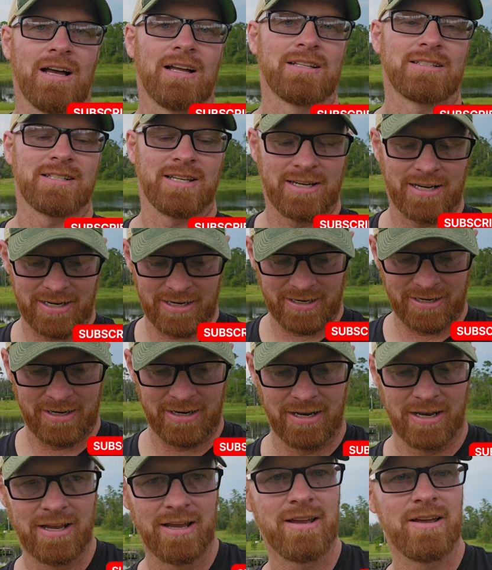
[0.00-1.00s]
Today,
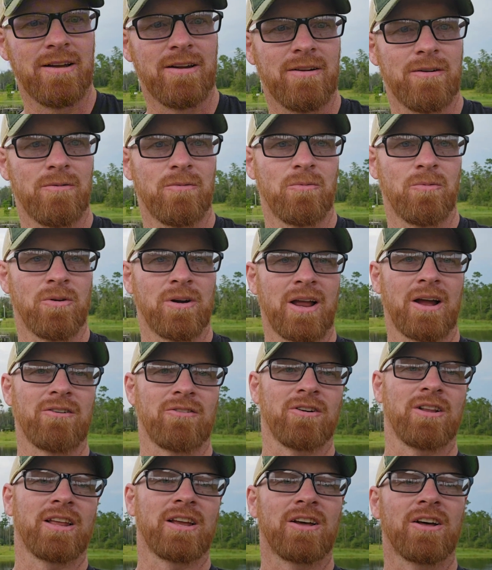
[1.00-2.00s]
we're not
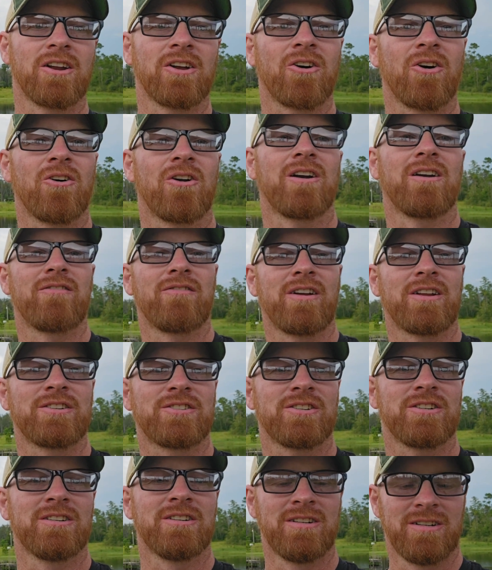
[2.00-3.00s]
really going to go on an
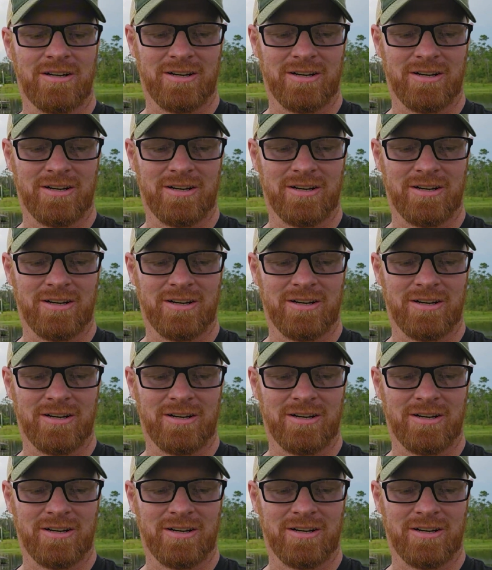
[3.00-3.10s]
adventure.